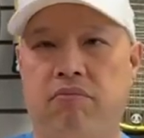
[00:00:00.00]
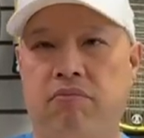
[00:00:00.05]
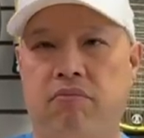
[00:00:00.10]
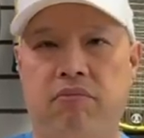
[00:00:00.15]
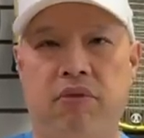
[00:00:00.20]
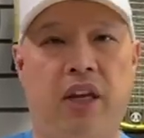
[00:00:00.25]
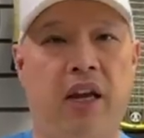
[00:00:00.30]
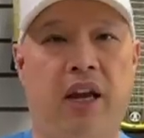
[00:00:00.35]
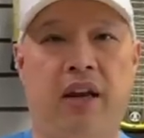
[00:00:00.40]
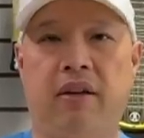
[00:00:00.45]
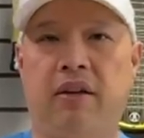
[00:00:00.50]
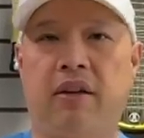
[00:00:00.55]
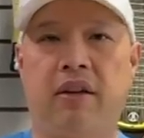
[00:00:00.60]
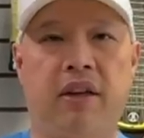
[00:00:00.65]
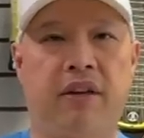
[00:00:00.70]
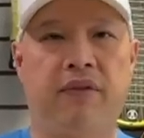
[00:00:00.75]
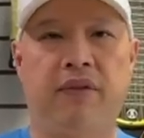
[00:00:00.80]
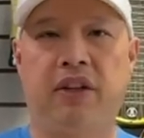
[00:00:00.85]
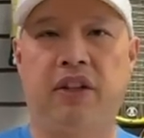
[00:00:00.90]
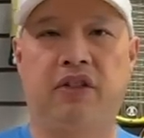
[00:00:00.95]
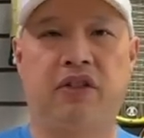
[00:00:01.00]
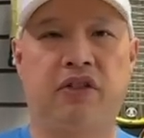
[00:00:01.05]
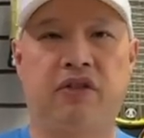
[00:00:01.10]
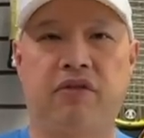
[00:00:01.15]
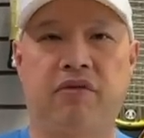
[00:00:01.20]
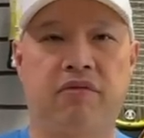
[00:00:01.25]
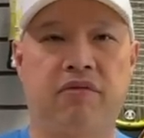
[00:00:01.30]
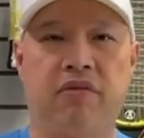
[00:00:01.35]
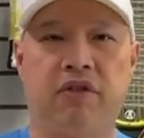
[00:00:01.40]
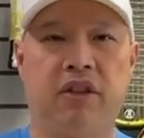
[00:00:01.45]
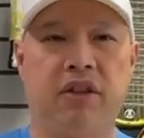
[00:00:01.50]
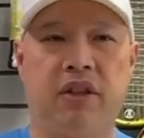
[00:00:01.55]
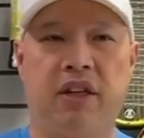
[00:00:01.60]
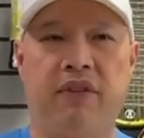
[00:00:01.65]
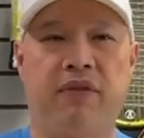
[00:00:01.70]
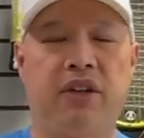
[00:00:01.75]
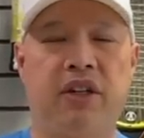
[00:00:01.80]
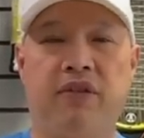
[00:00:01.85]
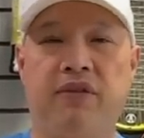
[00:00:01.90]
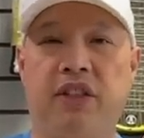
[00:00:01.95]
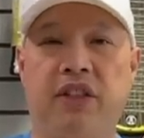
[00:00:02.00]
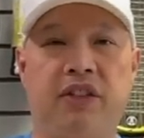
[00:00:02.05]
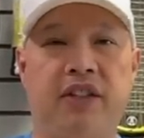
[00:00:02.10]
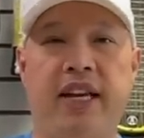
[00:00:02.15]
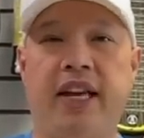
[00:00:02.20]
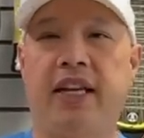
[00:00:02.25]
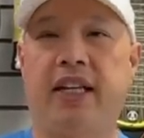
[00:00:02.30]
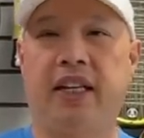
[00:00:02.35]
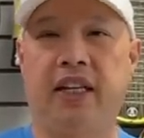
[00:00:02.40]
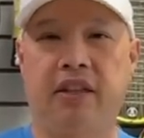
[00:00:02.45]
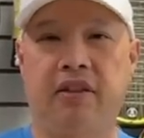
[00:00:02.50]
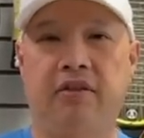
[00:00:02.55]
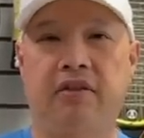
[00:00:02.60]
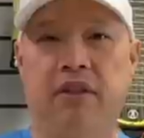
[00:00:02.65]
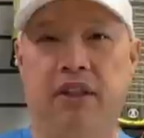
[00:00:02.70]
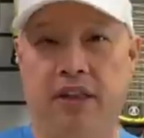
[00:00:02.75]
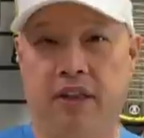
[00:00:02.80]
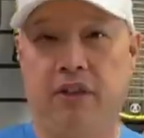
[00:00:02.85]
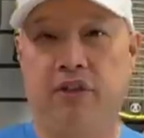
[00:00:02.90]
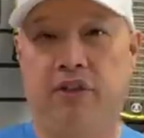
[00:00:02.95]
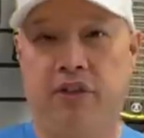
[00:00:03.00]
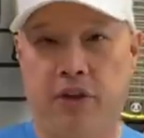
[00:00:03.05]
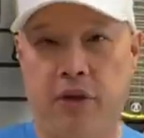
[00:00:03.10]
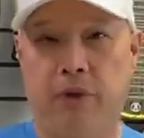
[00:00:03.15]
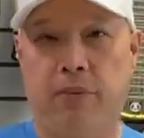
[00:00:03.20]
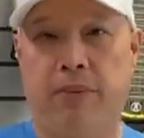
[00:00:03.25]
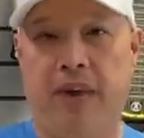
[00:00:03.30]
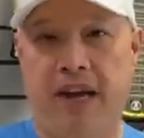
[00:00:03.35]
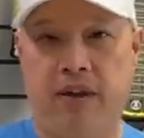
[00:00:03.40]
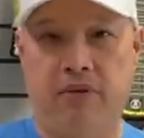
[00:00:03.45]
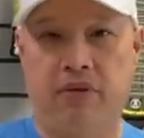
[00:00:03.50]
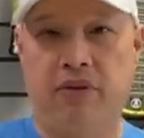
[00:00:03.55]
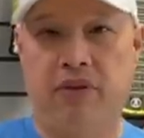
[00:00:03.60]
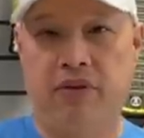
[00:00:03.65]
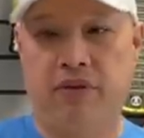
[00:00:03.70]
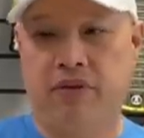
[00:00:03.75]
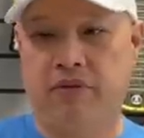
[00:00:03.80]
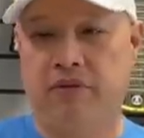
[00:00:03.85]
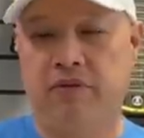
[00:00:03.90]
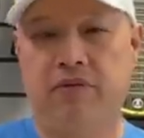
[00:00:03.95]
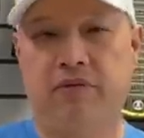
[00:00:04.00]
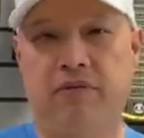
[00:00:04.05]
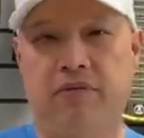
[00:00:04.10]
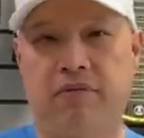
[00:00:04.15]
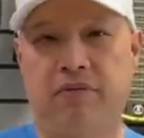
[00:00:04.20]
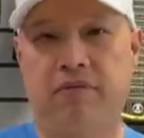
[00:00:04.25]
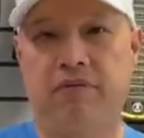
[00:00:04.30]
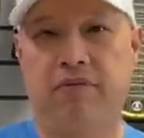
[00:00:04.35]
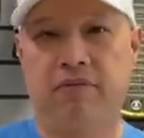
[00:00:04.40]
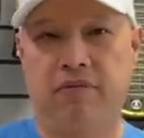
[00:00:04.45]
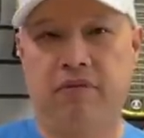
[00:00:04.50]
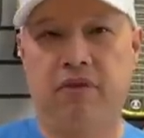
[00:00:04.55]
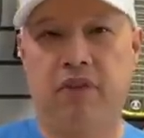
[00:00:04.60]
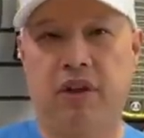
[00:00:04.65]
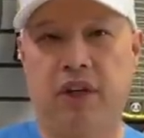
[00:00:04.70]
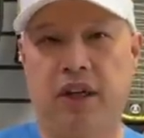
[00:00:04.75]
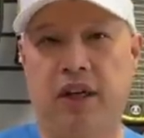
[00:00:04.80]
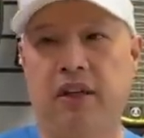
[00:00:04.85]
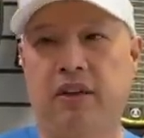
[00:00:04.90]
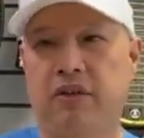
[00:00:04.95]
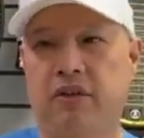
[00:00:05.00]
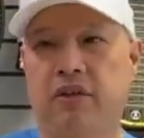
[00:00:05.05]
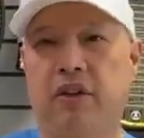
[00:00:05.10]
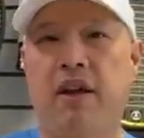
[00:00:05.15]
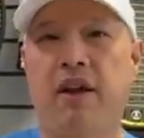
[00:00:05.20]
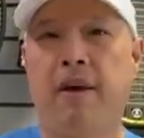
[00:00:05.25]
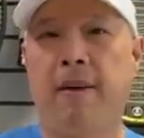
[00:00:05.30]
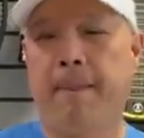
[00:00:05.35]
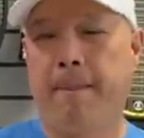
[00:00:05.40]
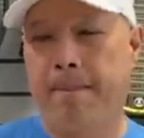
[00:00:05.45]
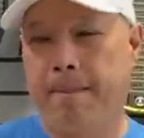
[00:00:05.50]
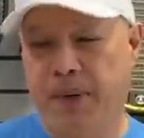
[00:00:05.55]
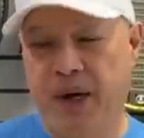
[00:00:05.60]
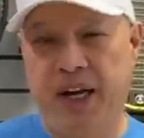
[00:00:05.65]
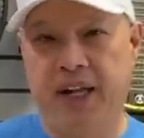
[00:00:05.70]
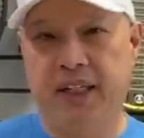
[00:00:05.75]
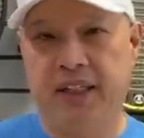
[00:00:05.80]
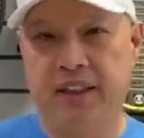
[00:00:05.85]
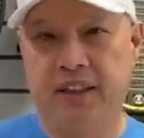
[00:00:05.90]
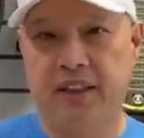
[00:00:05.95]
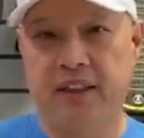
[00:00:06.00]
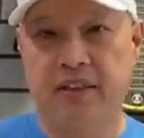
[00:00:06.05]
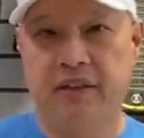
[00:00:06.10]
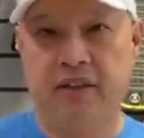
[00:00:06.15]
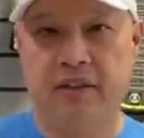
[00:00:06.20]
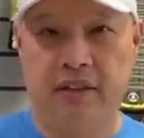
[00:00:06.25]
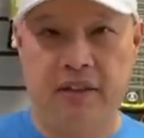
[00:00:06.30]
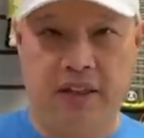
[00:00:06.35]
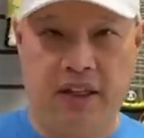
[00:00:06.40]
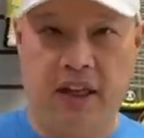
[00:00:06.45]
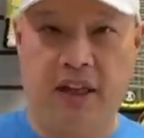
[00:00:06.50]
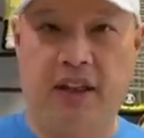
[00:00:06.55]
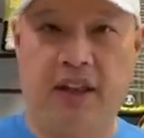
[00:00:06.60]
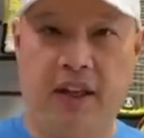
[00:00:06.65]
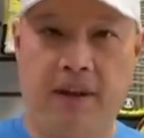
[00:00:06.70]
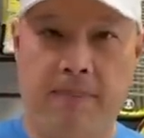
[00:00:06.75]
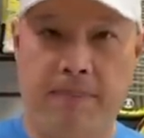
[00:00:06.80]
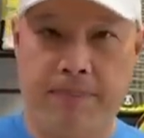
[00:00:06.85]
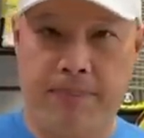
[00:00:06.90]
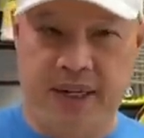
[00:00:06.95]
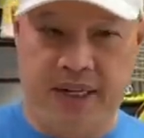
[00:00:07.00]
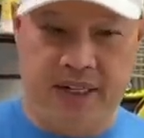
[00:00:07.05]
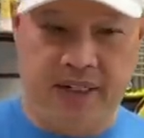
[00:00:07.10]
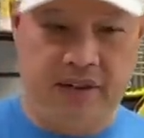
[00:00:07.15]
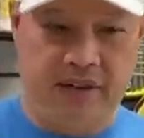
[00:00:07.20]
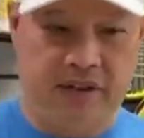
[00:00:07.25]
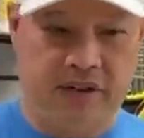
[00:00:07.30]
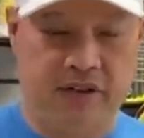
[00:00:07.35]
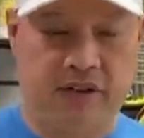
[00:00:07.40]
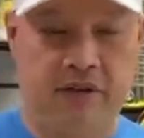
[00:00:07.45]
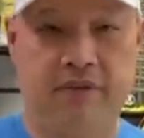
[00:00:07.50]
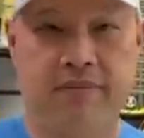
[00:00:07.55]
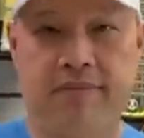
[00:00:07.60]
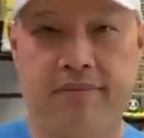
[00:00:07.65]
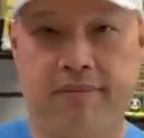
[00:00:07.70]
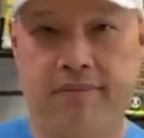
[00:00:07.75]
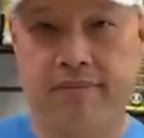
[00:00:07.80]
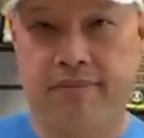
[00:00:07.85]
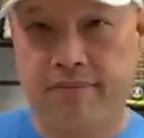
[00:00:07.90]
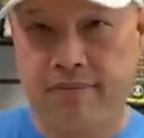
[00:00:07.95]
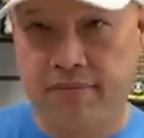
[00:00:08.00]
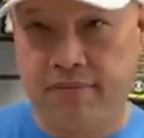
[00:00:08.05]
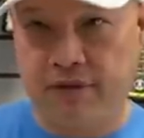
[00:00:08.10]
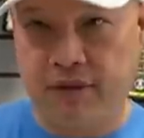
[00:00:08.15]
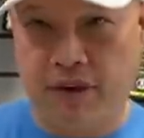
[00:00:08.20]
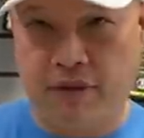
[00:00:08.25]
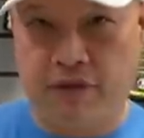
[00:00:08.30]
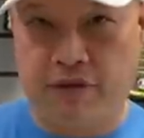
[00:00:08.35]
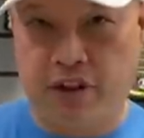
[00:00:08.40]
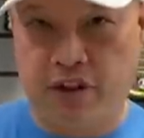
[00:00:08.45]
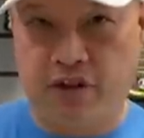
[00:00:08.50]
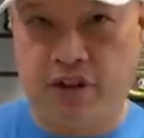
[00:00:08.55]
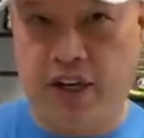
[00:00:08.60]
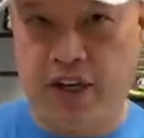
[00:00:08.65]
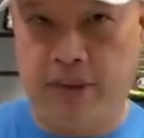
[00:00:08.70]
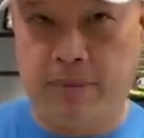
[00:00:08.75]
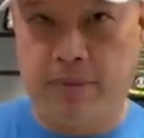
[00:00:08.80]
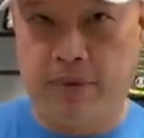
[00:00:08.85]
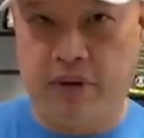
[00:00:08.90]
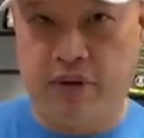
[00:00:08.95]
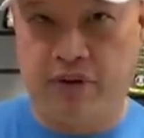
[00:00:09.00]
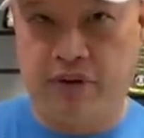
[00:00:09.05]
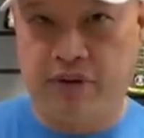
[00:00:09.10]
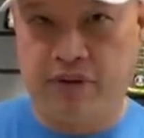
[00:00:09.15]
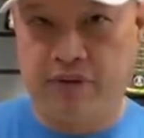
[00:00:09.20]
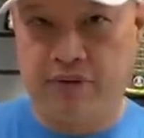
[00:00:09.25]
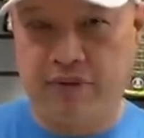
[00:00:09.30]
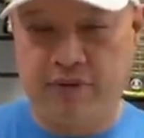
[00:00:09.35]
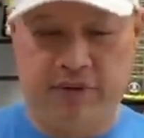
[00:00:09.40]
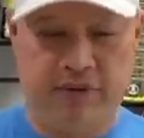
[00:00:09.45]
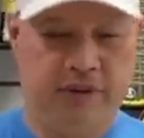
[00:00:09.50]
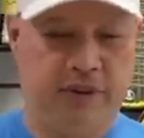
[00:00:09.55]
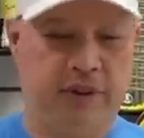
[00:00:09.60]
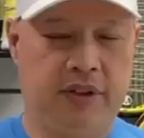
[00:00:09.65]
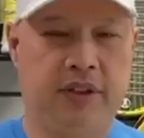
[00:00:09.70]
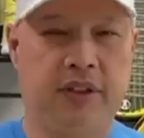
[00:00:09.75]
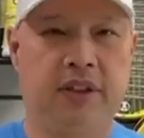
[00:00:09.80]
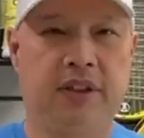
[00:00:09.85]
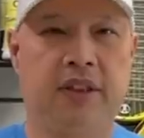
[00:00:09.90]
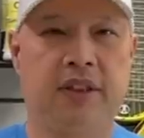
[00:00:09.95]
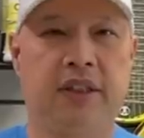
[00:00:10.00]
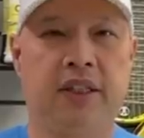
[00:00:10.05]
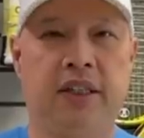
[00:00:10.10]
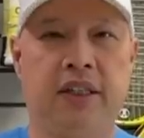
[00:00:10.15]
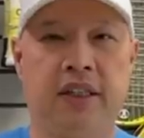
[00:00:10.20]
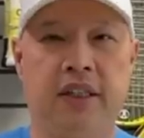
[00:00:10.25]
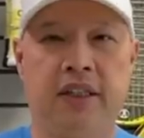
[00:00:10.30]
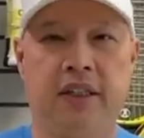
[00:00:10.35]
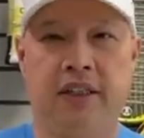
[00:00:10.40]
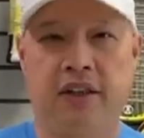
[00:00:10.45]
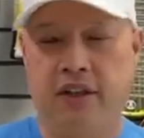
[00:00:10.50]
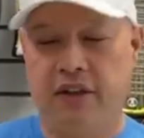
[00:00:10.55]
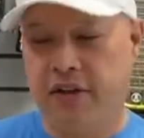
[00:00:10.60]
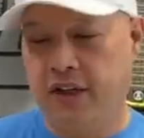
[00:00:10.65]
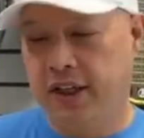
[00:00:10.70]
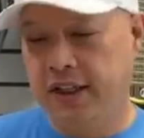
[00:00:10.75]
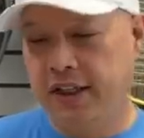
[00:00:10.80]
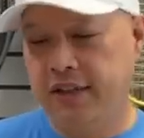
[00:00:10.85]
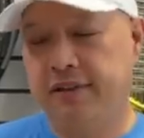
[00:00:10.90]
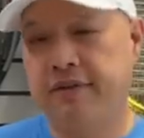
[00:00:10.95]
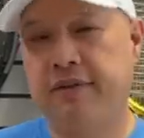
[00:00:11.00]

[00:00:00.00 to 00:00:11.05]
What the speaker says: yeah, if it's, even if it's naked, it'll still bounce, okay? But nothing beats a fresh can of balls. All right,